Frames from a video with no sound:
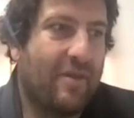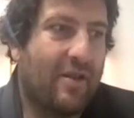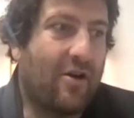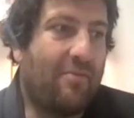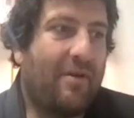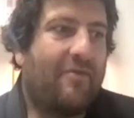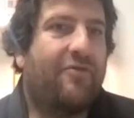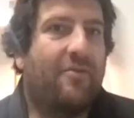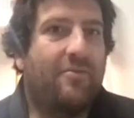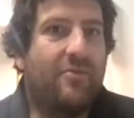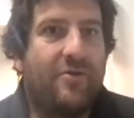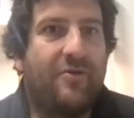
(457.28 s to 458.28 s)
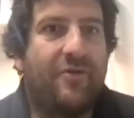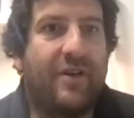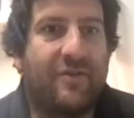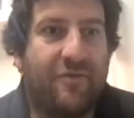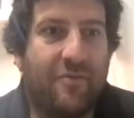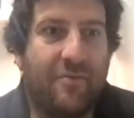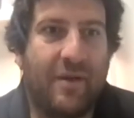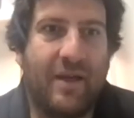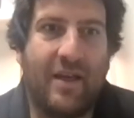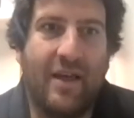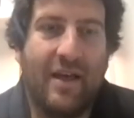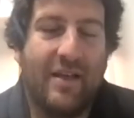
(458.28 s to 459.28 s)
coming from movies for
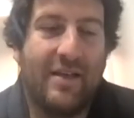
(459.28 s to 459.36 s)
me